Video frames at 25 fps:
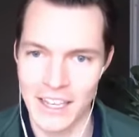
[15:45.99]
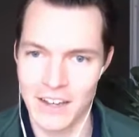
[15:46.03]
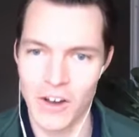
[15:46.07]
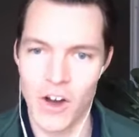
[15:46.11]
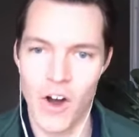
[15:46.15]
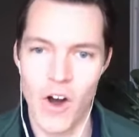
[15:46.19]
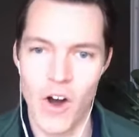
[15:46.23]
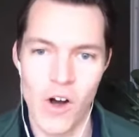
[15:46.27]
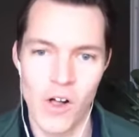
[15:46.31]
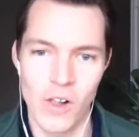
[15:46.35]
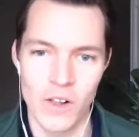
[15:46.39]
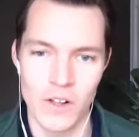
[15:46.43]

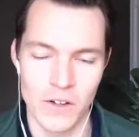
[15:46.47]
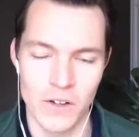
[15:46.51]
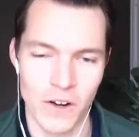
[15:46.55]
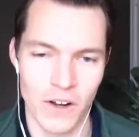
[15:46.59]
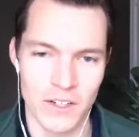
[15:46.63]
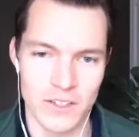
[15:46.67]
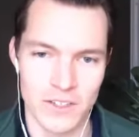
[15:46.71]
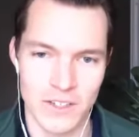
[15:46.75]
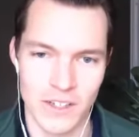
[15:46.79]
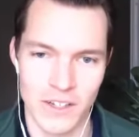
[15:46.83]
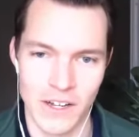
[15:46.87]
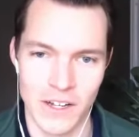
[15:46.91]
all
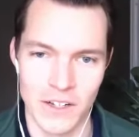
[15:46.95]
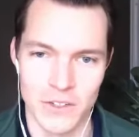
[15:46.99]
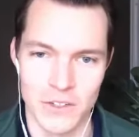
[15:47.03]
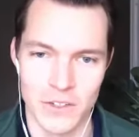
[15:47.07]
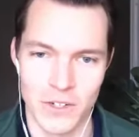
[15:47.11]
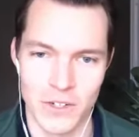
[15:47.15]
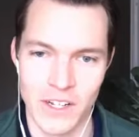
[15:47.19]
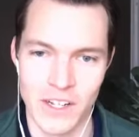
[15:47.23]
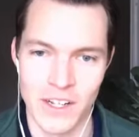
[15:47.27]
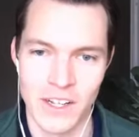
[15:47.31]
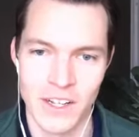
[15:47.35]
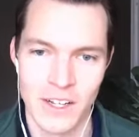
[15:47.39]
across the
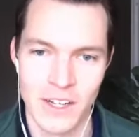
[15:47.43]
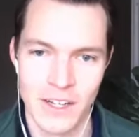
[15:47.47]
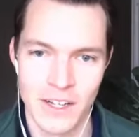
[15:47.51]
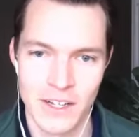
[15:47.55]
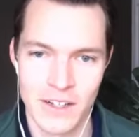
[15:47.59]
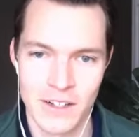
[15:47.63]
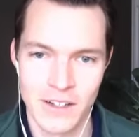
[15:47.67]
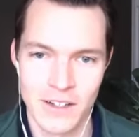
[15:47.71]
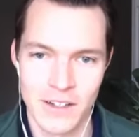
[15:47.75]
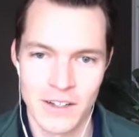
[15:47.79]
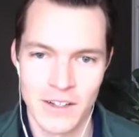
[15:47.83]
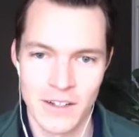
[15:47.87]
country
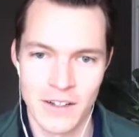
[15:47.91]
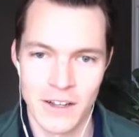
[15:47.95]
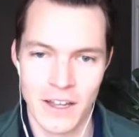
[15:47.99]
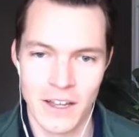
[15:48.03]
sure